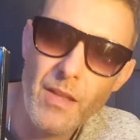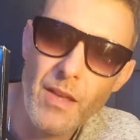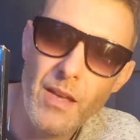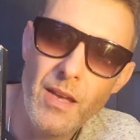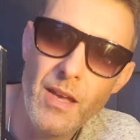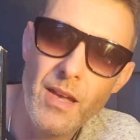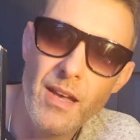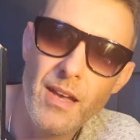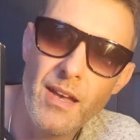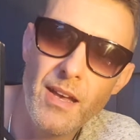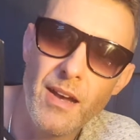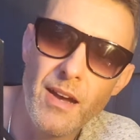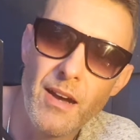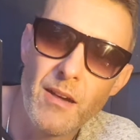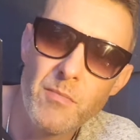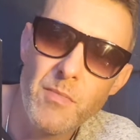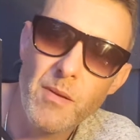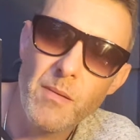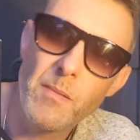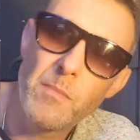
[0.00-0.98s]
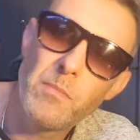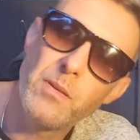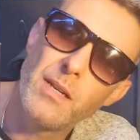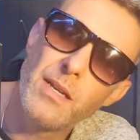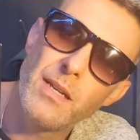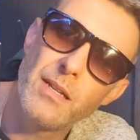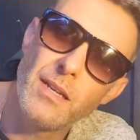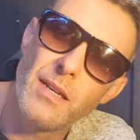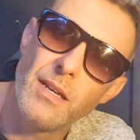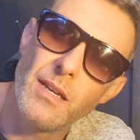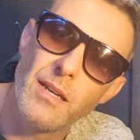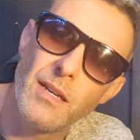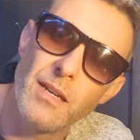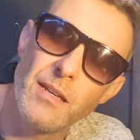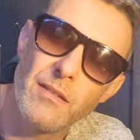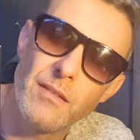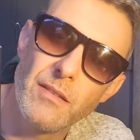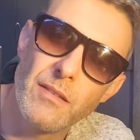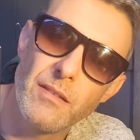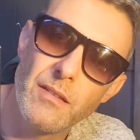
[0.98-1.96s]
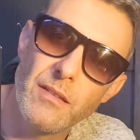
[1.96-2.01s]
I remember playing
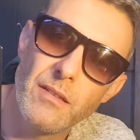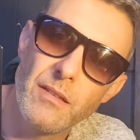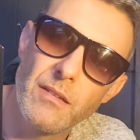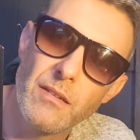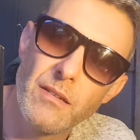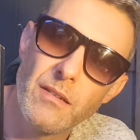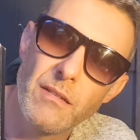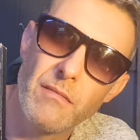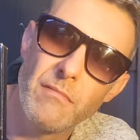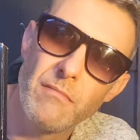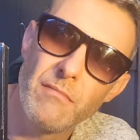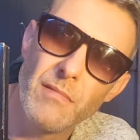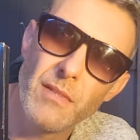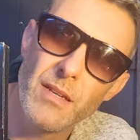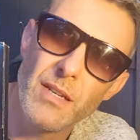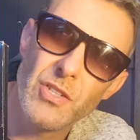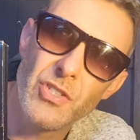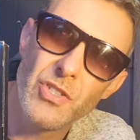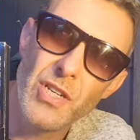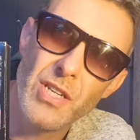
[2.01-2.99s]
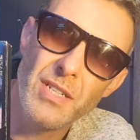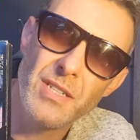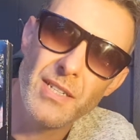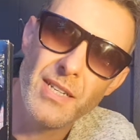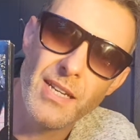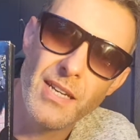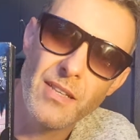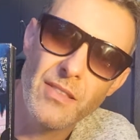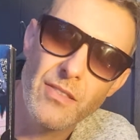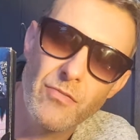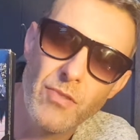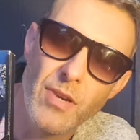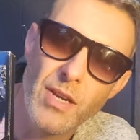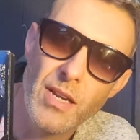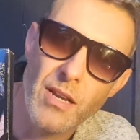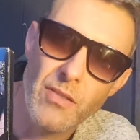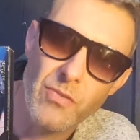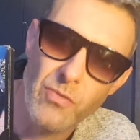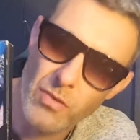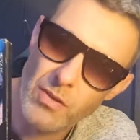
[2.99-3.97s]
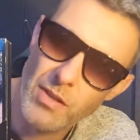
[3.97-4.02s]
GTA 3 and
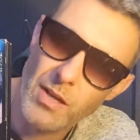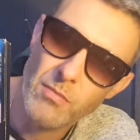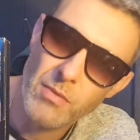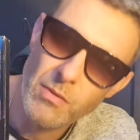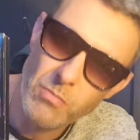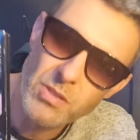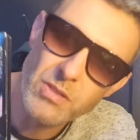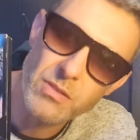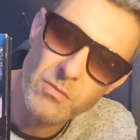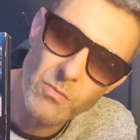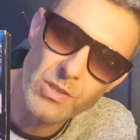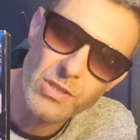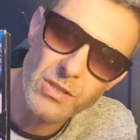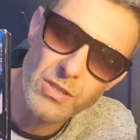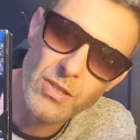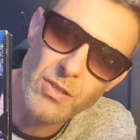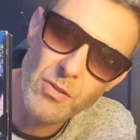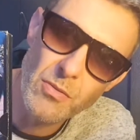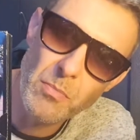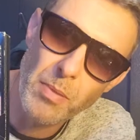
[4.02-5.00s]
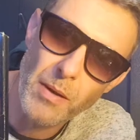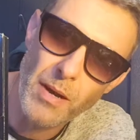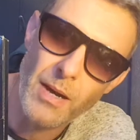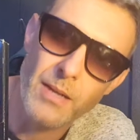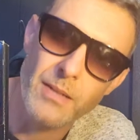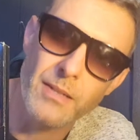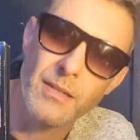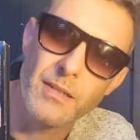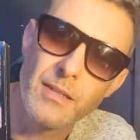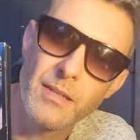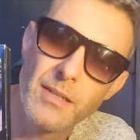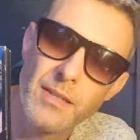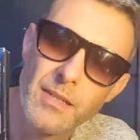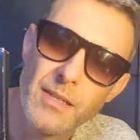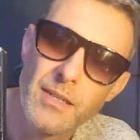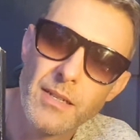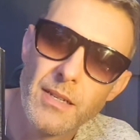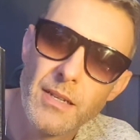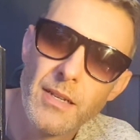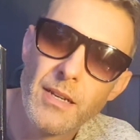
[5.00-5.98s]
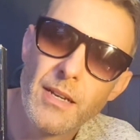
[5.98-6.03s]
I thought that wasn't too bad.
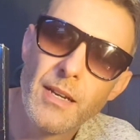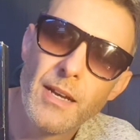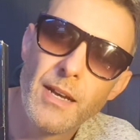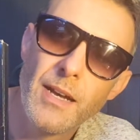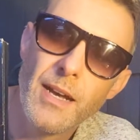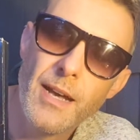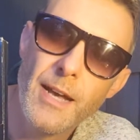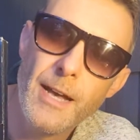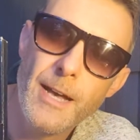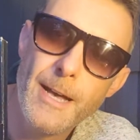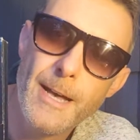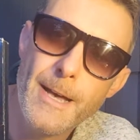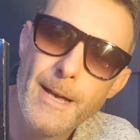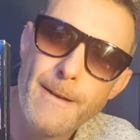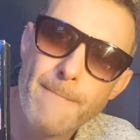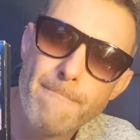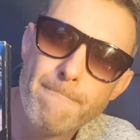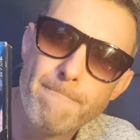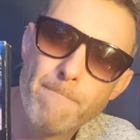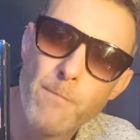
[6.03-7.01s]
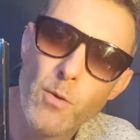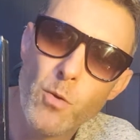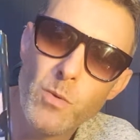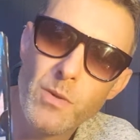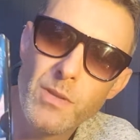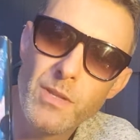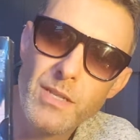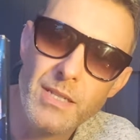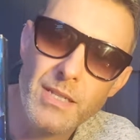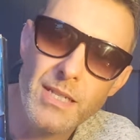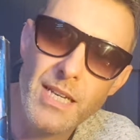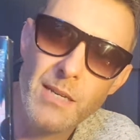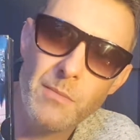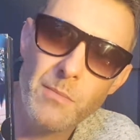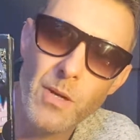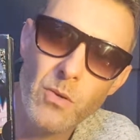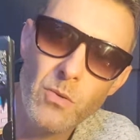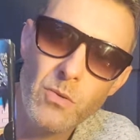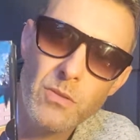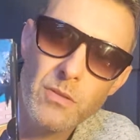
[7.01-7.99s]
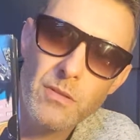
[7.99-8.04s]
But when this came
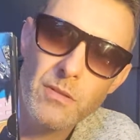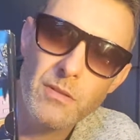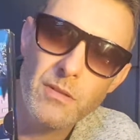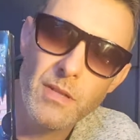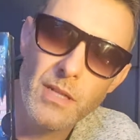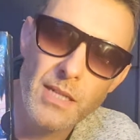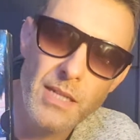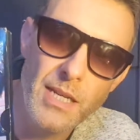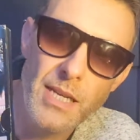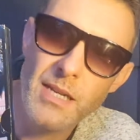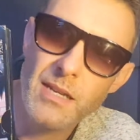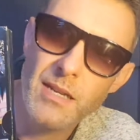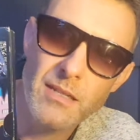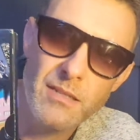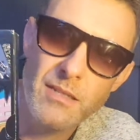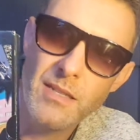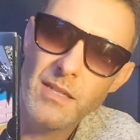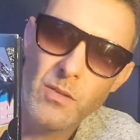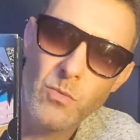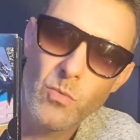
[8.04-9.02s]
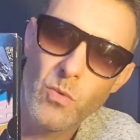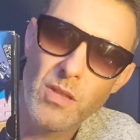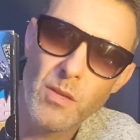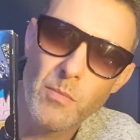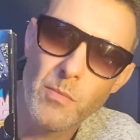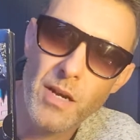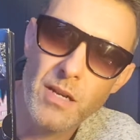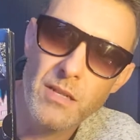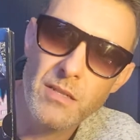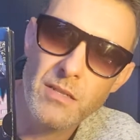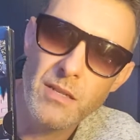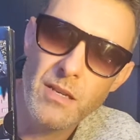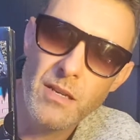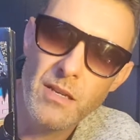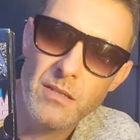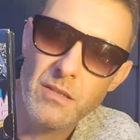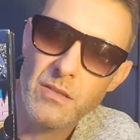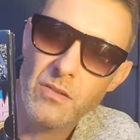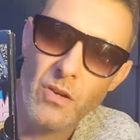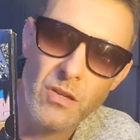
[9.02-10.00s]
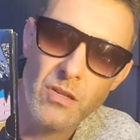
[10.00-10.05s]
out, again, I seen it in one of the magazines,
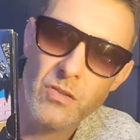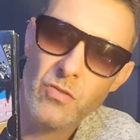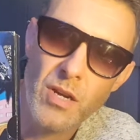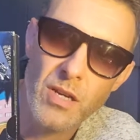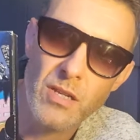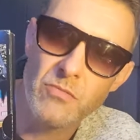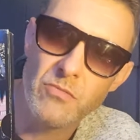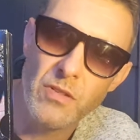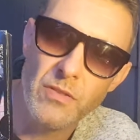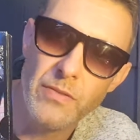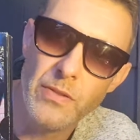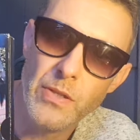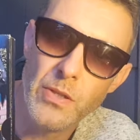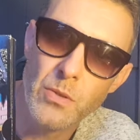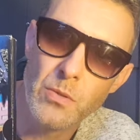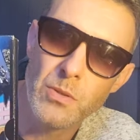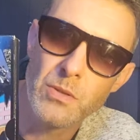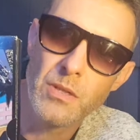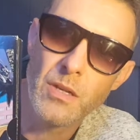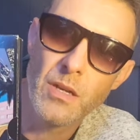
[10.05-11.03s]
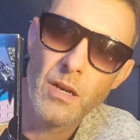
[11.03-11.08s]
it got cracking reviews.